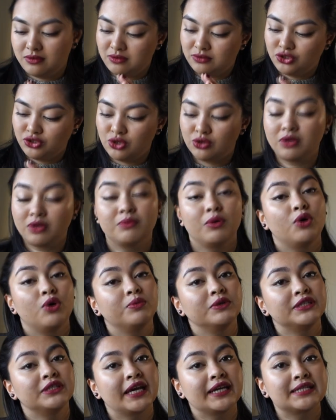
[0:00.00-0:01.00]

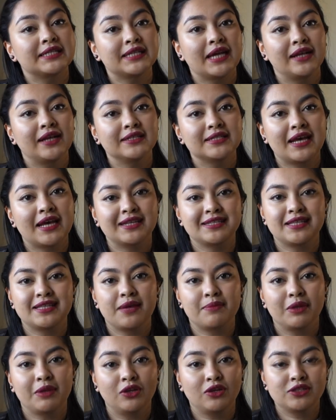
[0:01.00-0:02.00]
Giacomomo Textiles has
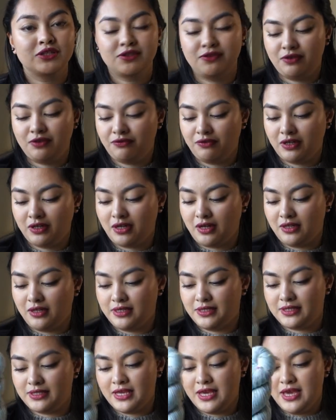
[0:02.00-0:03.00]
them in lots of different
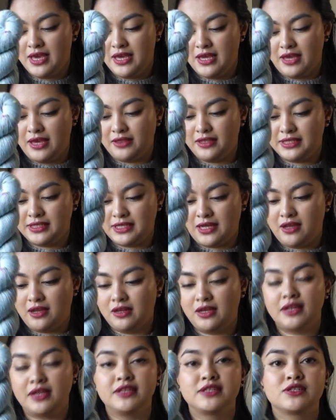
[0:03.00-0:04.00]
colors. And this
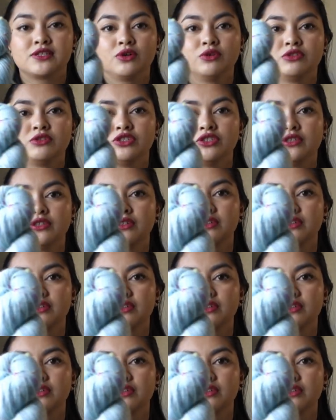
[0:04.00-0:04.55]
color is ocean